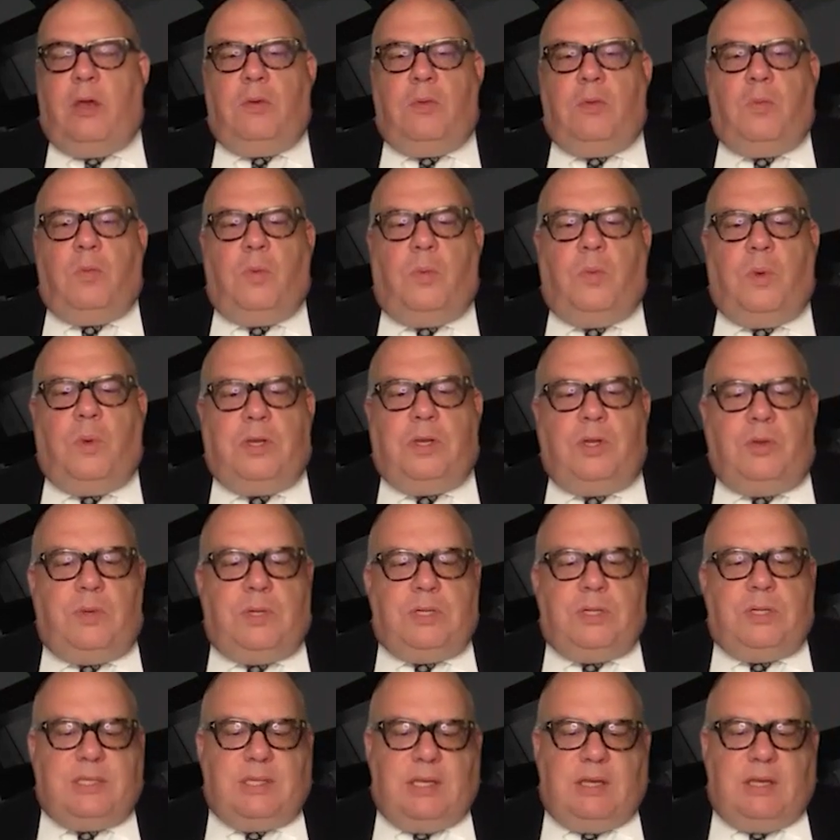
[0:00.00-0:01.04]
when you
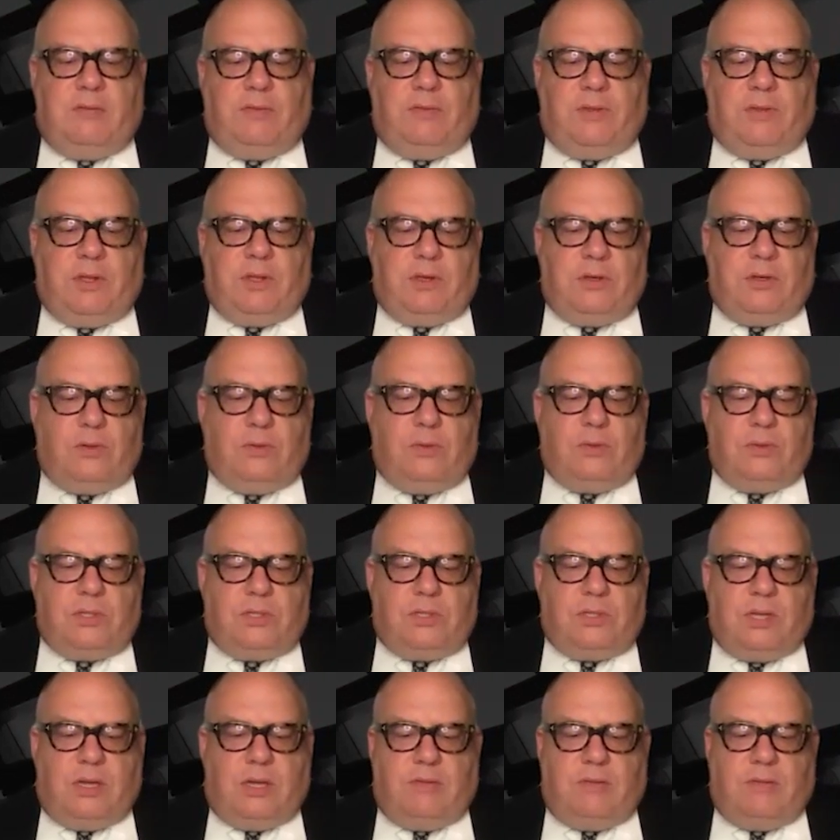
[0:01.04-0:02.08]
receive the
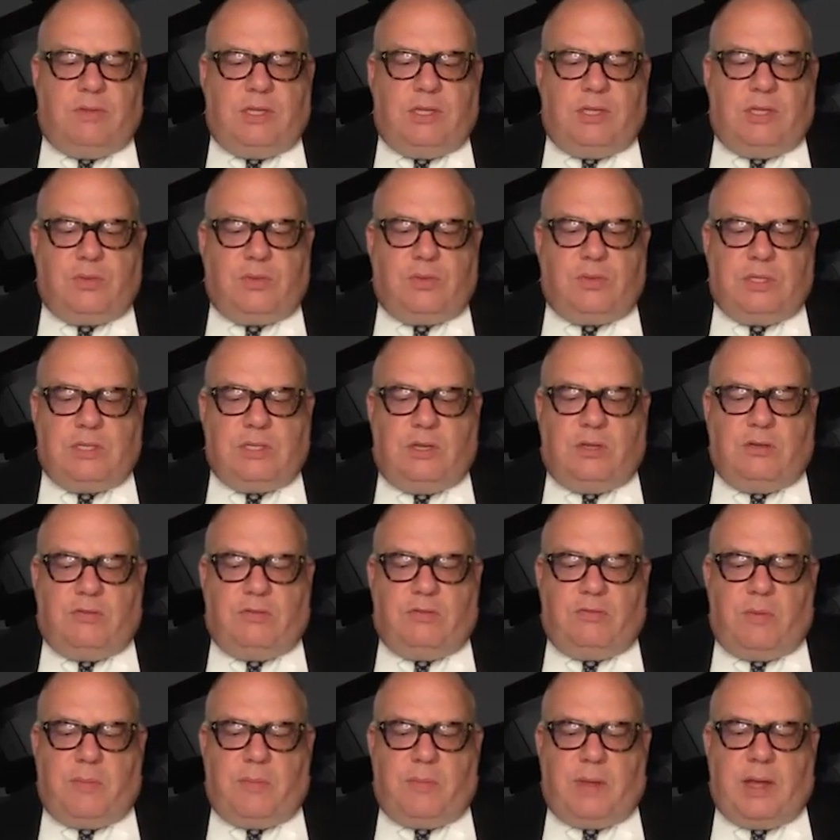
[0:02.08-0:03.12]
news of these results
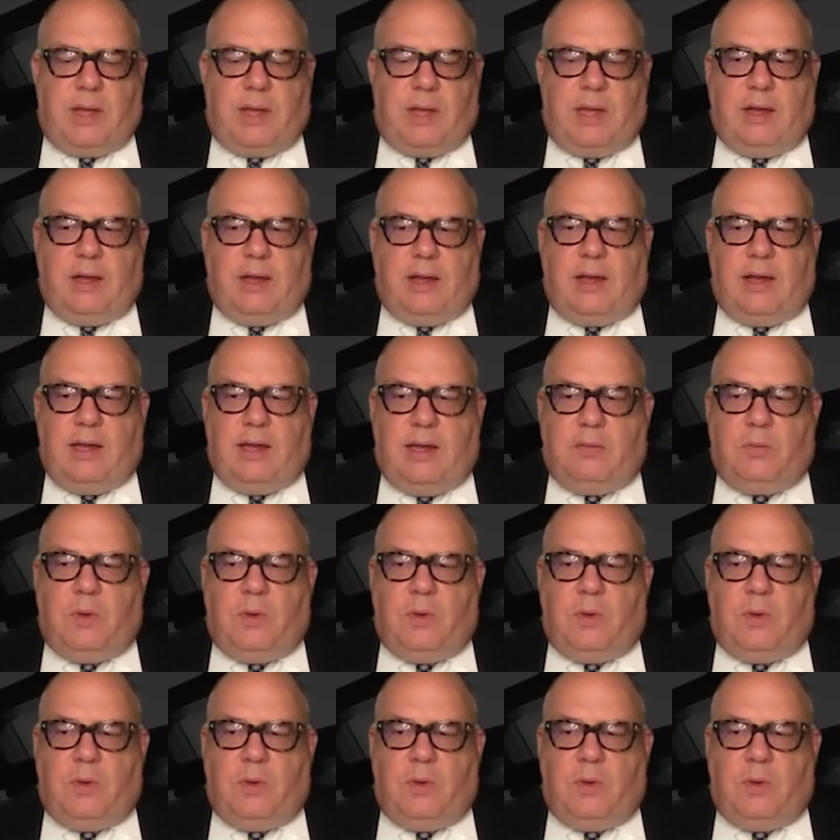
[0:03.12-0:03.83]
from II,